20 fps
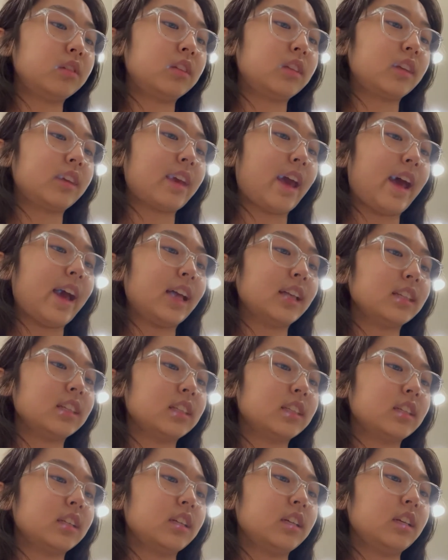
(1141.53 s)
to gas,
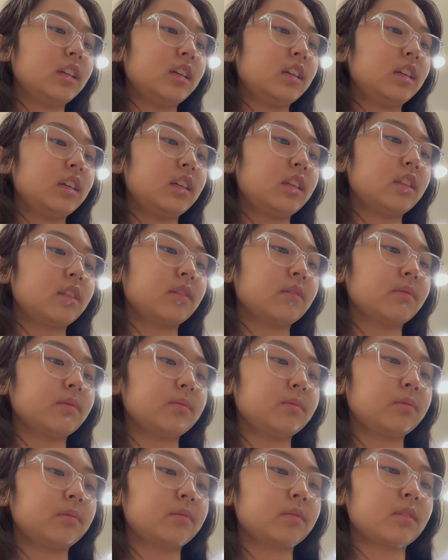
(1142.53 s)

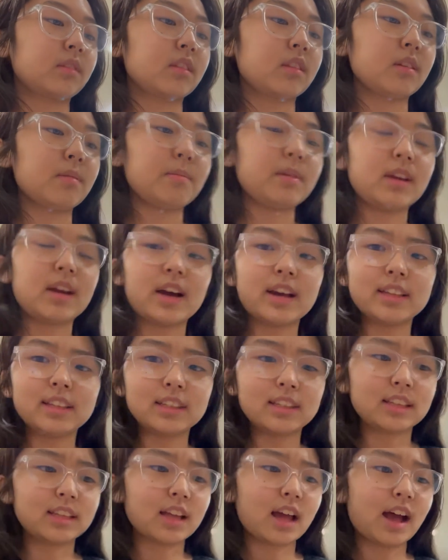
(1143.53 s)

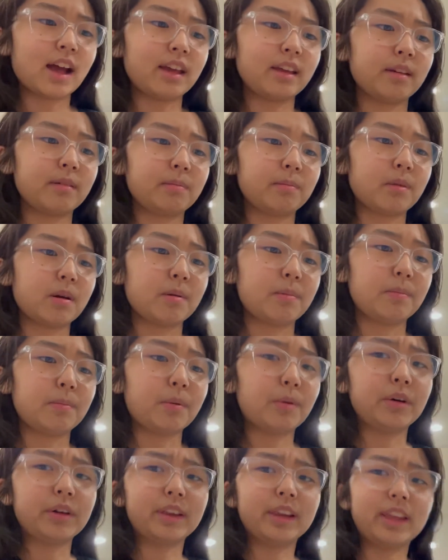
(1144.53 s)
because I am
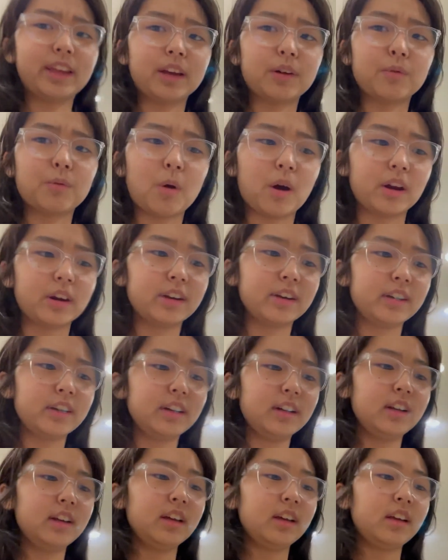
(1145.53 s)
boiling water
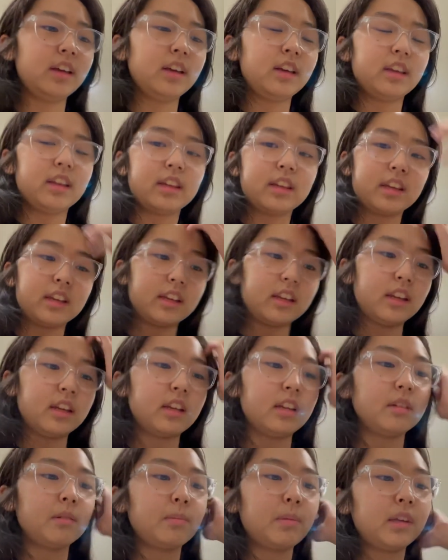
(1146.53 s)

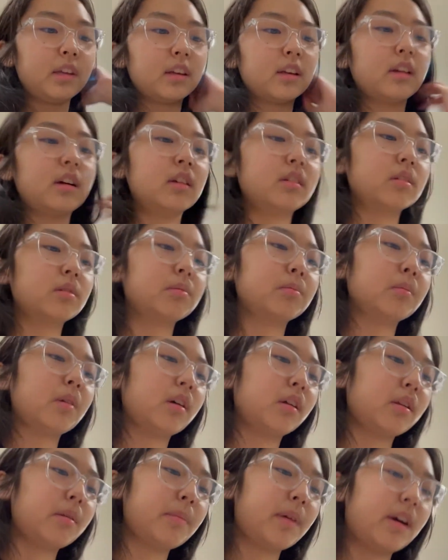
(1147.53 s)
via a
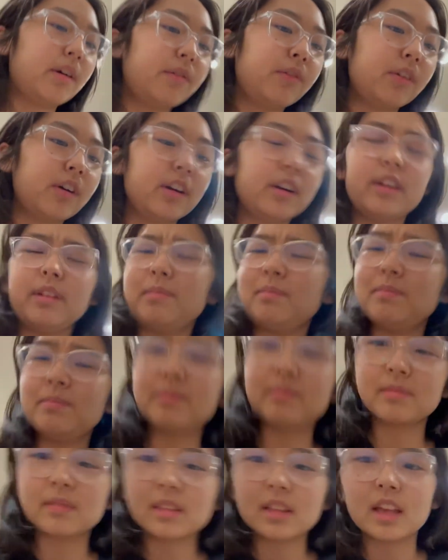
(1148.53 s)
small amount of water,
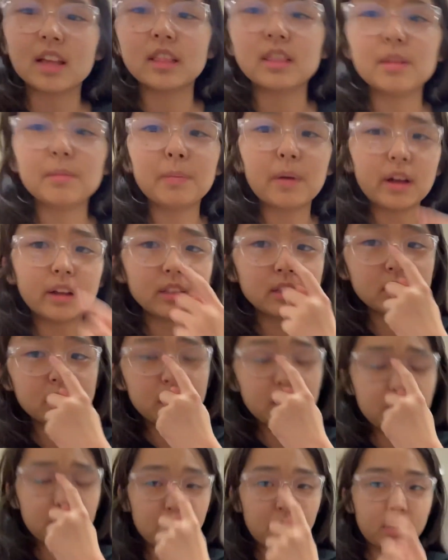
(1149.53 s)
the bonds
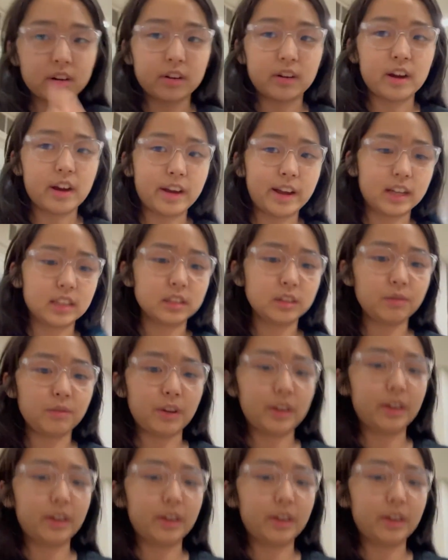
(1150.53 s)
in water are actually